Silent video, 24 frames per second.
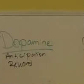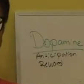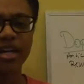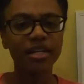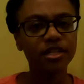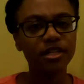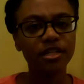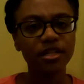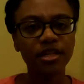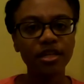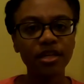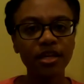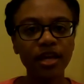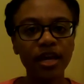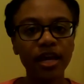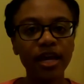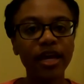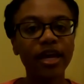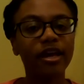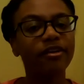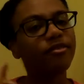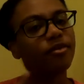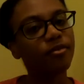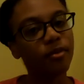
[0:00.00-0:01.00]
Actually,
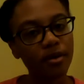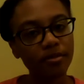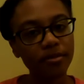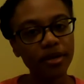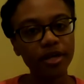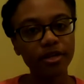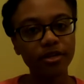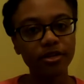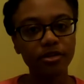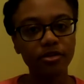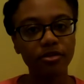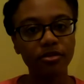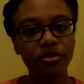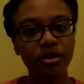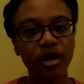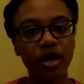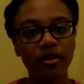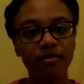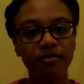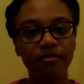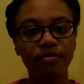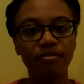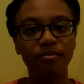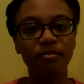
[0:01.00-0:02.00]
if you want me to do
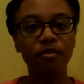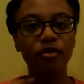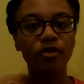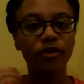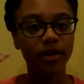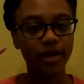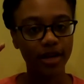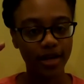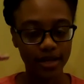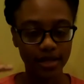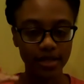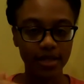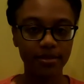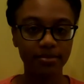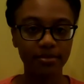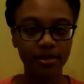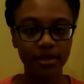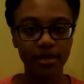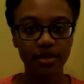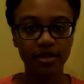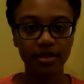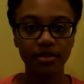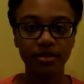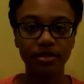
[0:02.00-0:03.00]
a more
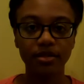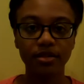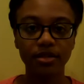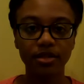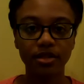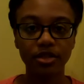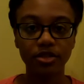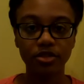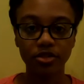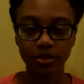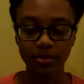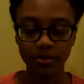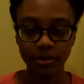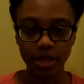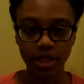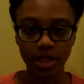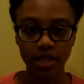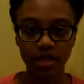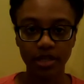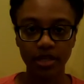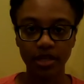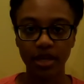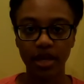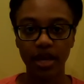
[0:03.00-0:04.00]
in-depth
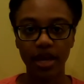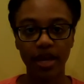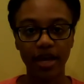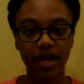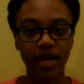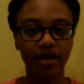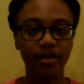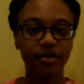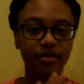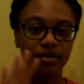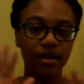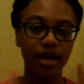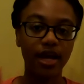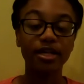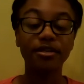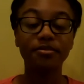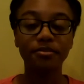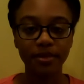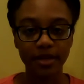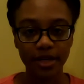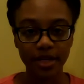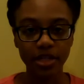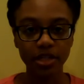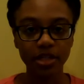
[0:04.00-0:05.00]
description and
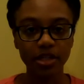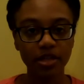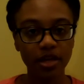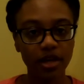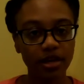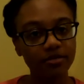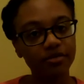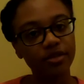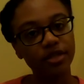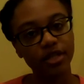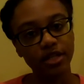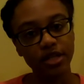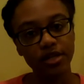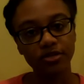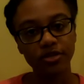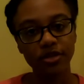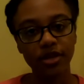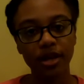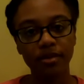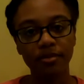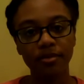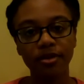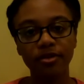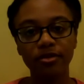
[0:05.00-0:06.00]
explanation of the
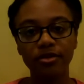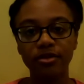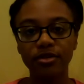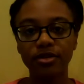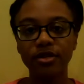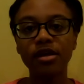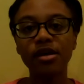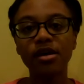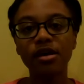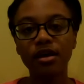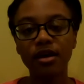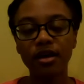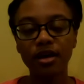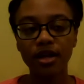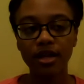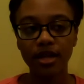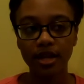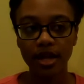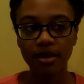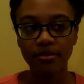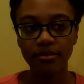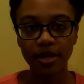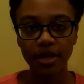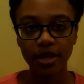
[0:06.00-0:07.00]
dose chemicals,
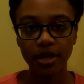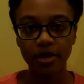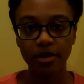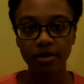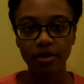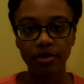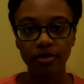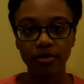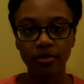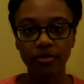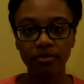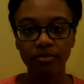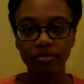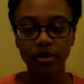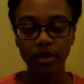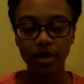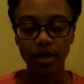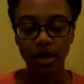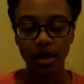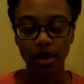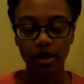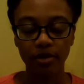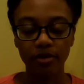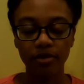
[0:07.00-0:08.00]
let me know
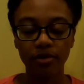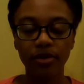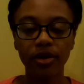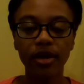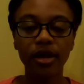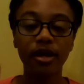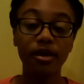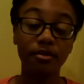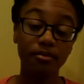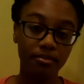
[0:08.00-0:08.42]
below.